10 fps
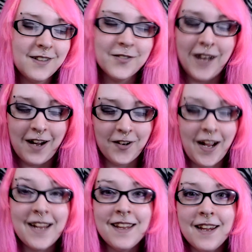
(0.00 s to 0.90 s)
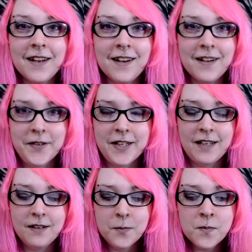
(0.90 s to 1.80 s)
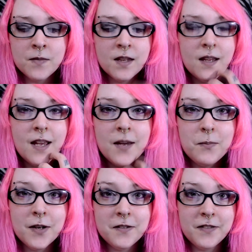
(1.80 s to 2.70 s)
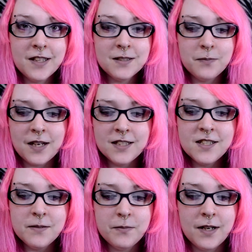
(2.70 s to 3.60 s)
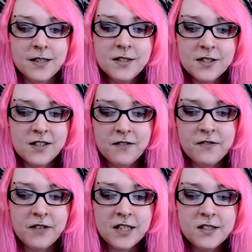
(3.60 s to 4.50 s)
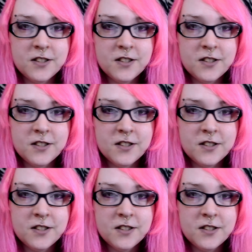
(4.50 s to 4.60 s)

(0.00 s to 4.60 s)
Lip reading: Wow, I cannot read. A perfect pungent punch of fresh,